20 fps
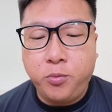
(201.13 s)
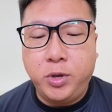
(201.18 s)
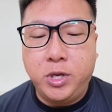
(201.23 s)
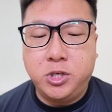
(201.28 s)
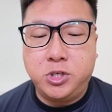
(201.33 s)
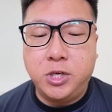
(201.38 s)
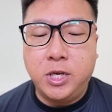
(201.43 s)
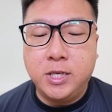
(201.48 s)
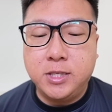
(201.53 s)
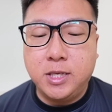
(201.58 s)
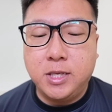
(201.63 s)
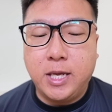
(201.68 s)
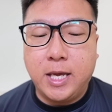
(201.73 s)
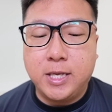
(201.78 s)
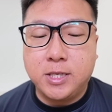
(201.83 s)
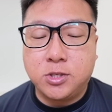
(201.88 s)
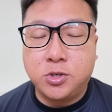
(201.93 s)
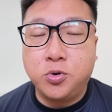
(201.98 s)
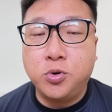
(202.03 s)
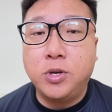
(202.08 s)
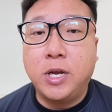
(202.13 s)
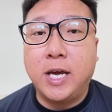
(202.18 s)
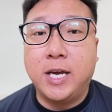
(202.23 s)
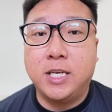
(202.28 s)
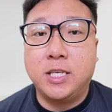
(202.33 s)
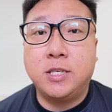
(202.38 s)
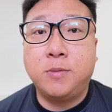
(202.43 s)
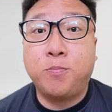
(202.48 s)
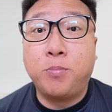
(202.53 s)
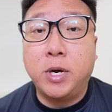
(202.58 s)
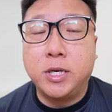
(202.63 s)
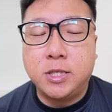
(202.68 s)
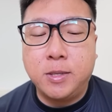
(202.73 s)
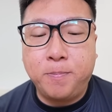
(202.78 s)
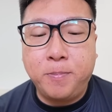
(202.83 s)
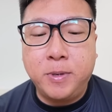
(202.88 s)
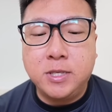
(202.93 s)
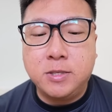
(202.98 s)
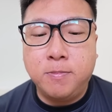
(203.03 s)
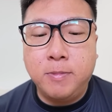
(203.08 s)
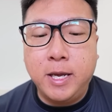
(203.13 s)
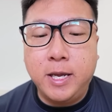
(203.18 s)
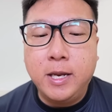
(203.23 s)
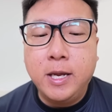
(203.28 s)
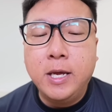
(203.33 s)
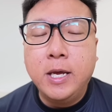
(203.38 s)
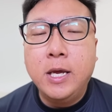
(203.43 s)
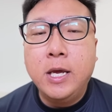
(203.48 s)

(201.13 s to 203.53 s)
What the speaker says: which isn't as good as Precipice Blade.